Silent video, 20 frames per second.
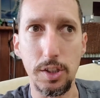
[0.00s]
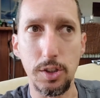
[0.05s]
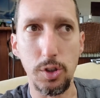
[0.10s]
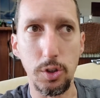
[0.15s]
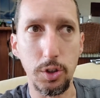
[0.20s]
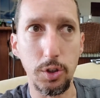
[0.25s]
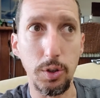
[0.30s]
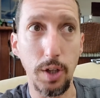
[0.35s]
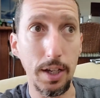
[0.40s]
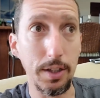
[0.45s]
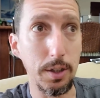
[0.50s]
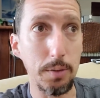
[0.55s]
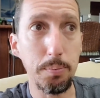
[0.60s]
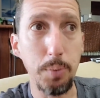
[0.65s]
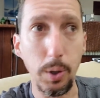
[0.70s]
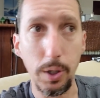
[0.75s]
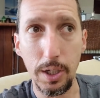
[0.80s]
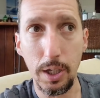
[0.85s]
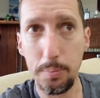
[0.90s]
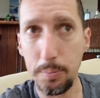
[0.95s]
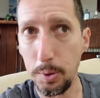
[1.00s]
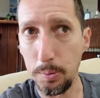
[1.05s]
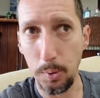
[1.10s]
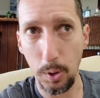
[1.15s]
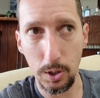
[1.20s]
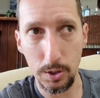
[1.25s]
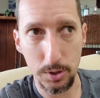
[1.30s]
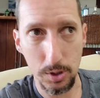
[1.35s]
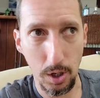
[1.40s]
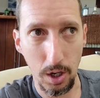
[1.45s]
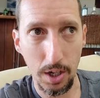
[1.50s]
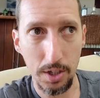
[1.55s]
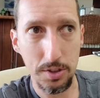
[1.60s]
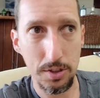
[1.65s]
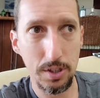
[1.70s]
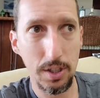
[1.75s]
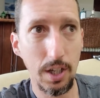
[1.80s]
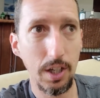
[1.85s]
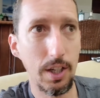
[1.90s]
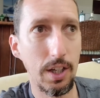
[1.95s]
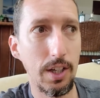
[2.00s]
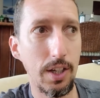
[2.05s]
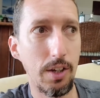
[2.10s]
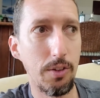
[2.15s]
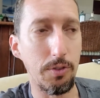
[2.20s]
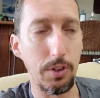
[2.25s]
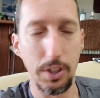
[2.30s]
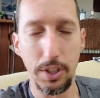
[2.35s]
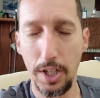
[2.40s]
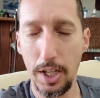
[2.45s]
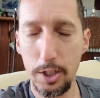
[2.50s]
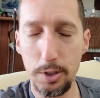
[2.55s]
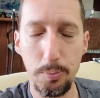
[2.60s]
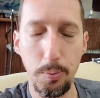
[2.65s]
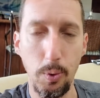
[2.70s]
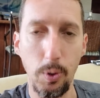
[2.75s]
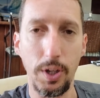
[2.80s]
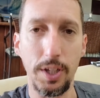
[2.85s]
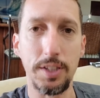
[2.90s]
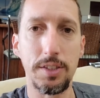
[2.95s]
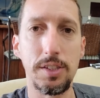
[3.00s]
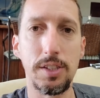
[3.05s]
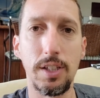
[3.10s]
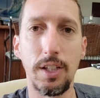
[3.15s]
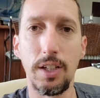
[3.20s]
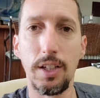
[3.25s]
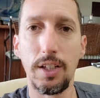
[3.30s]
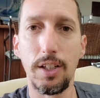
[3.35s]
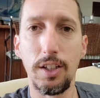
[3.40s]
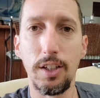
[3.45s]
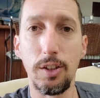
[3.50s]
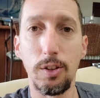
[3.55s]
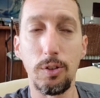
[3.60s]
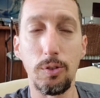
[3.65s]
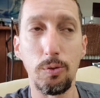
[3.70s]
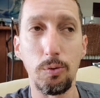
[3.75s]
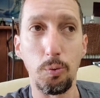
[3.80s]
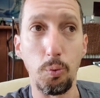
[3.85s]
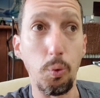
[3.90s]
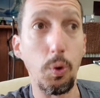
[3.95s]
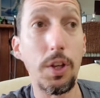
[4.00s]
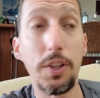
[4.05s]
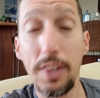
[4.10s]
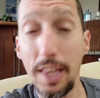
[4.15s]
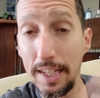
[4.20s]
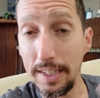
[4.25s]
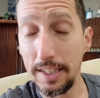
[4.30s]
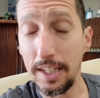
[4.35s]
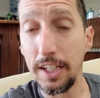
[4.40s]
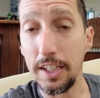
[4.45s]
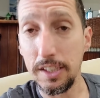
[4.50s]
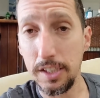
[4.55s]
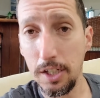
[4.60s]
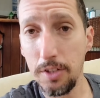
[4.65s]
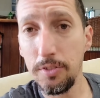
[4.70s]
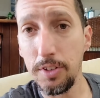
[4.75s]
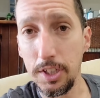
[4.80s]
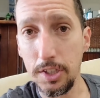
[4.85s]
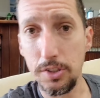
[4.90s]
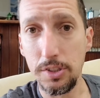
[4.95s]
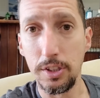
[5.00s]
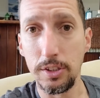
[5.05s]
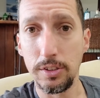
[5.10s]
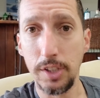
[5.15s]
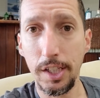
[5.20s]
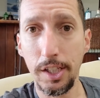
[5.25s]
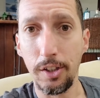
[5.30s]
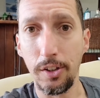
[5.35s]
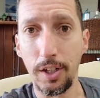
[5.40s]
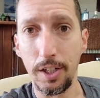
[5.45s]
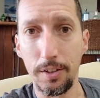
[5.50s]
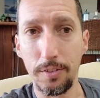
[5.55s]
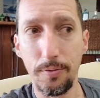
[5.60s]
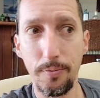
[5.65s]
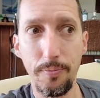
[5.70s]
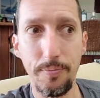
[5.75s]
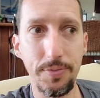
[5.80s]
And so you end up putting up your ball toss for the next point with that negativity still lingering.